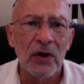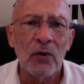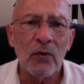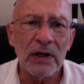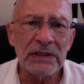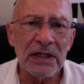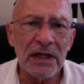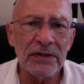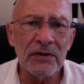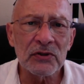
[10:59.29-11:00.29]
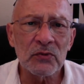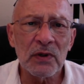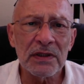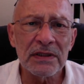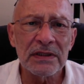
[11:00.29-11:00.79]
whereas the
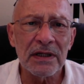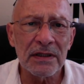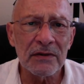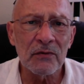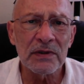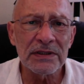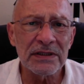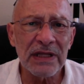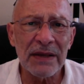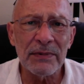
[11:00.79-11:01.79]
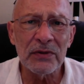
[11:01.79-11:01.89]
other ones just happen